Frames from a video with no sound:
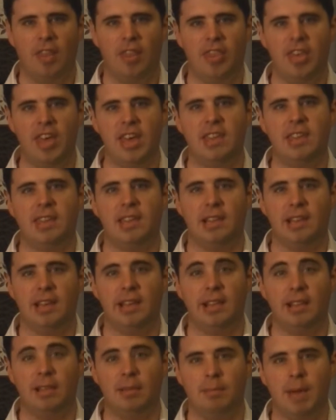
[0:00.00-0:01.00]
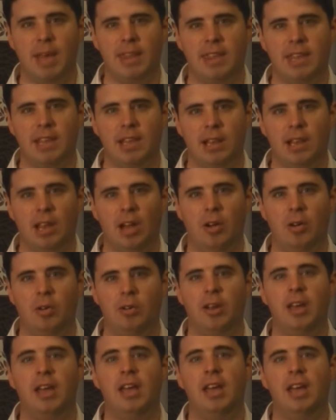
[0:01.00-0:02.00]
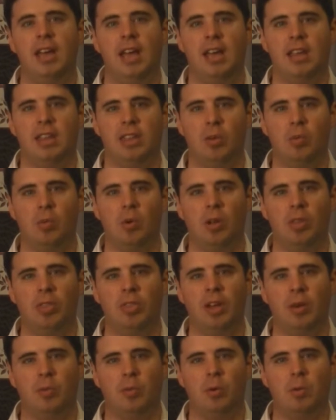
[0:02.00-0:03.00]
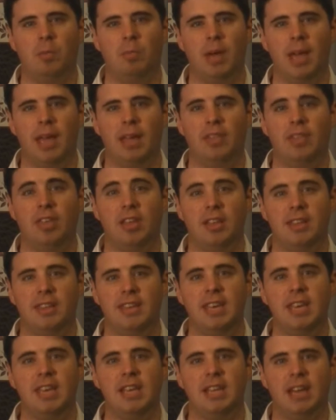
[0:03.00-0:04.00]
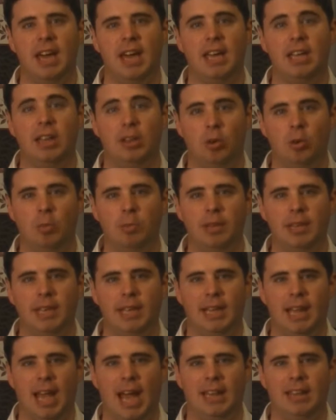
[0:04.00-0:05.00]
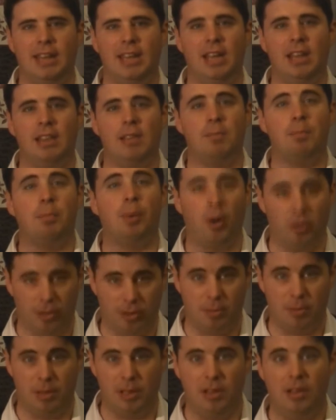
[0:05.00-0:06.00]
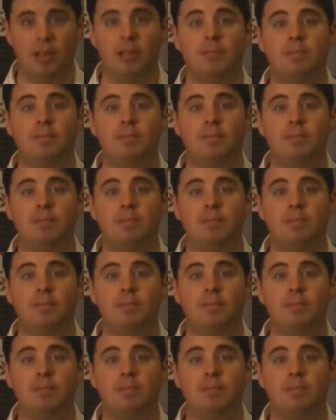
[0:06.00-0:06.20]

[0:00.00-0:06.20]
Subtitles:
This little message alone is the one that will make the D-Day Normandy landings possible.